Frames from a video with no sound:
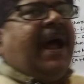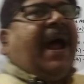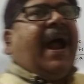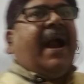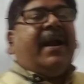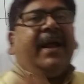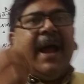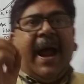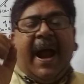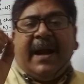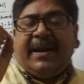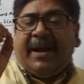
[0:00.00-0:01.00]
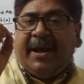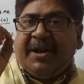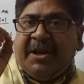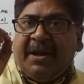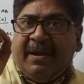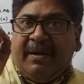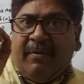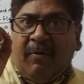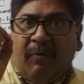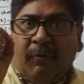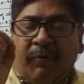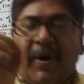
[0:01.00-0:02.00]
and at any
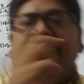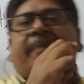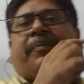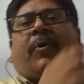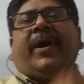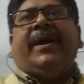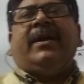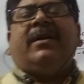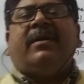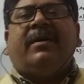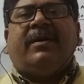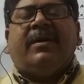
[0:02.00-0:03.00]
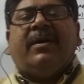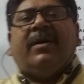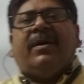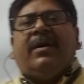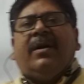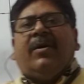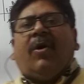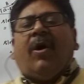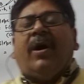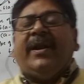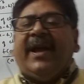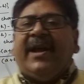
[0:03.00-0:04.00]
one point
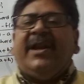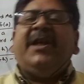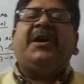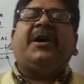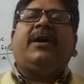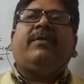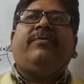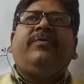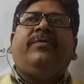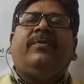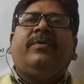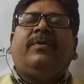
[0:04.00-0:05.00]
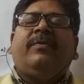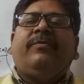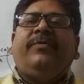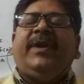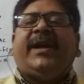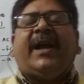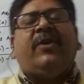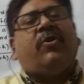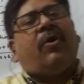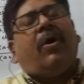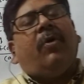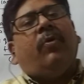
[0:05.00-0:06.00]
on any curve, we can
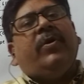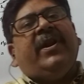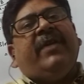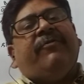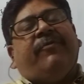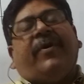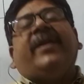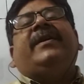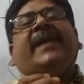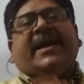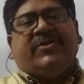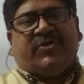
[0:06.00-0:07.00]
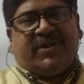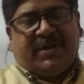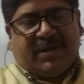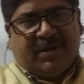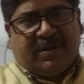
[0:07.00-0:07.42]
draw only one tangent.